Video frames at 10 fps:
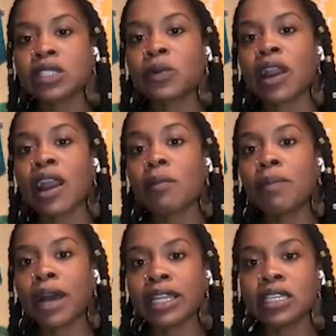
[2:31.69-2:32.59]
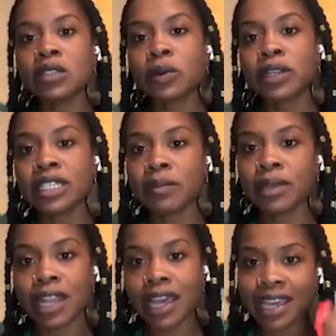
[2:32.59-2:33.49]
where our bodies were
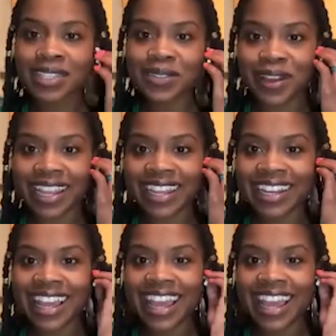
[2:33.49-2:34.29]
demonized, right?